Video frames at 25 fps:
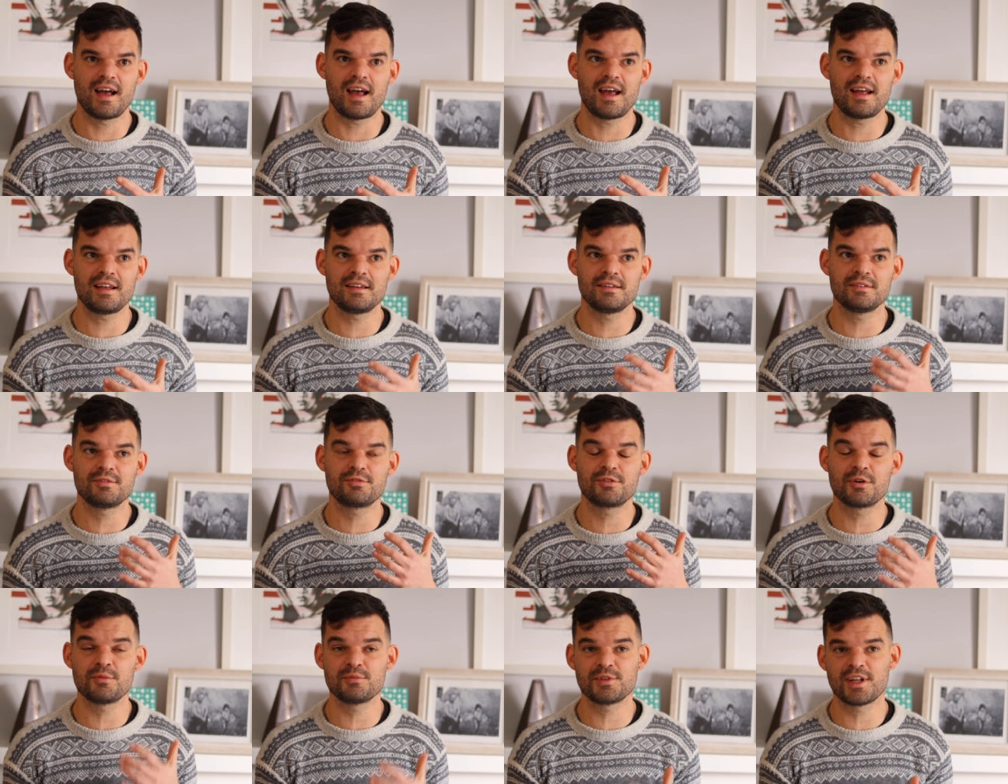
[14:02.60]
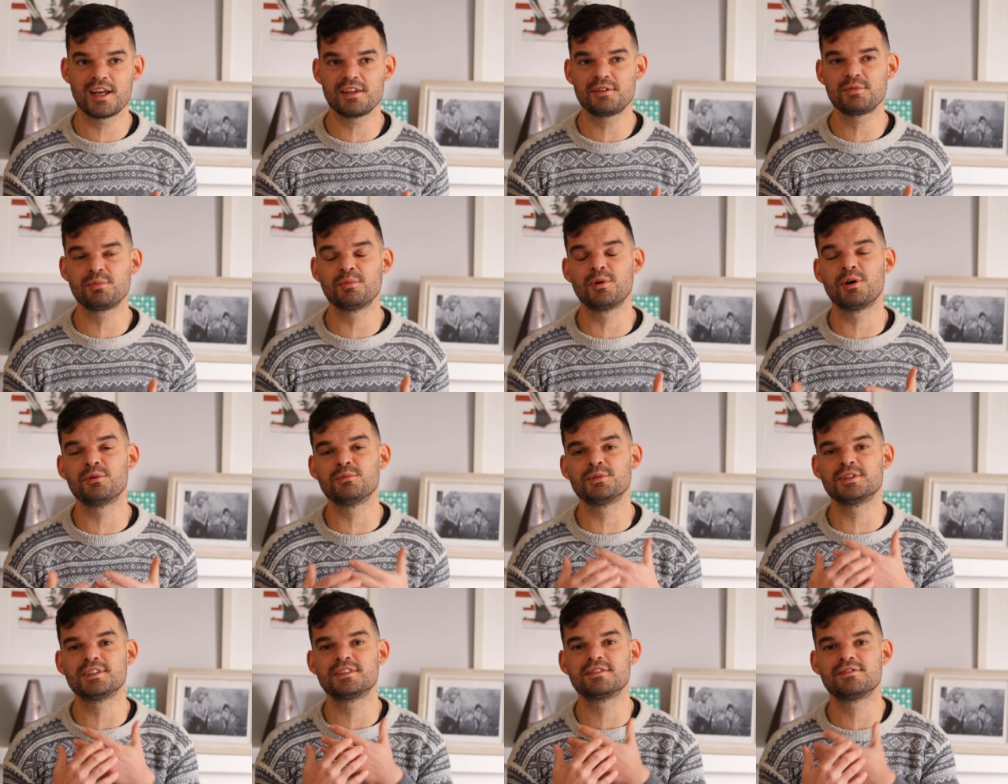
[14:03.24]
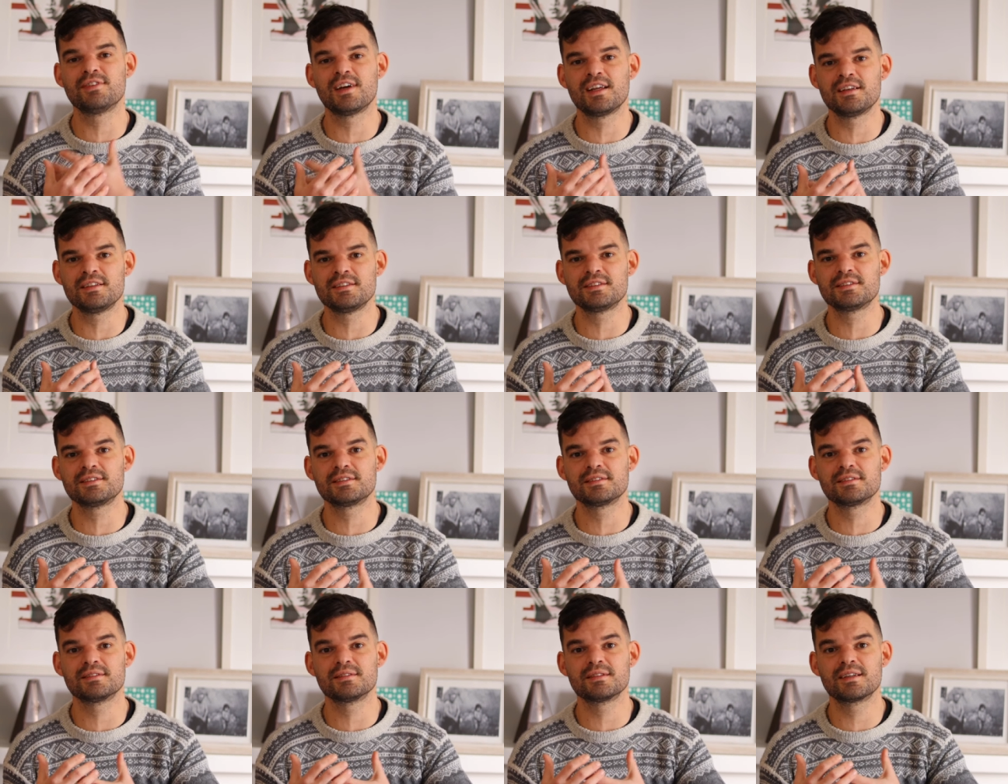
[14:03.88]
and from that moment
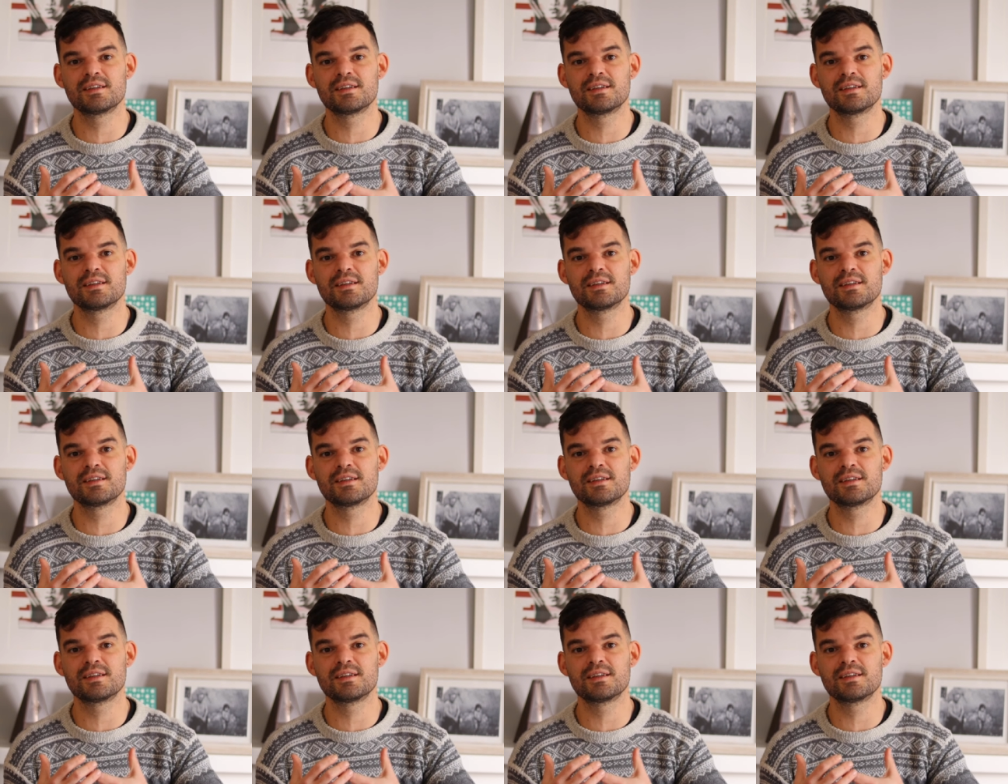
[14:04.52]
Venice